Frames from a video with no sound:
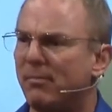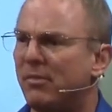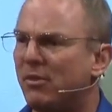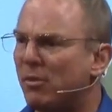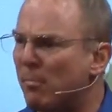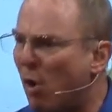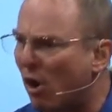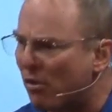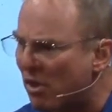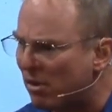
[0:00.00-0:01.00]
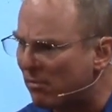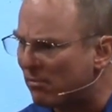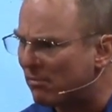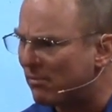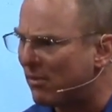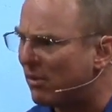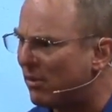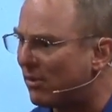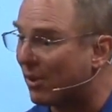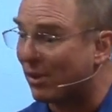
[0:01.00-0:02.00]
to Martha,
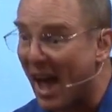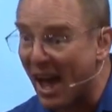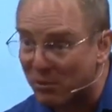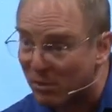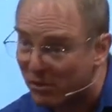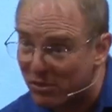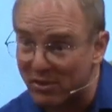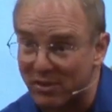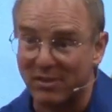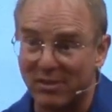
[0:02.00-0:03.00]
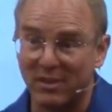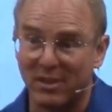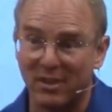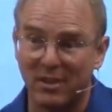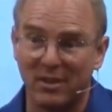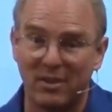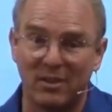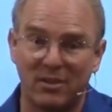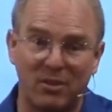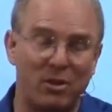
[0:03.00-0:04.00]
to Lazarus,
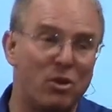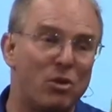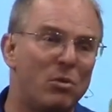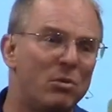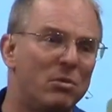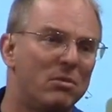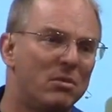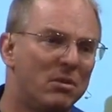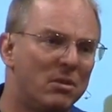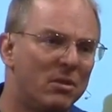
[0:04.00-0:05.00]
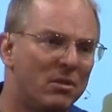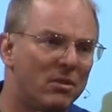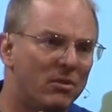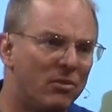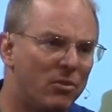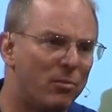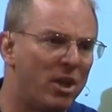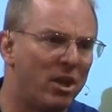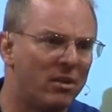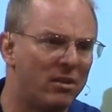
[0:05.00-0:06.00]
to you, to me.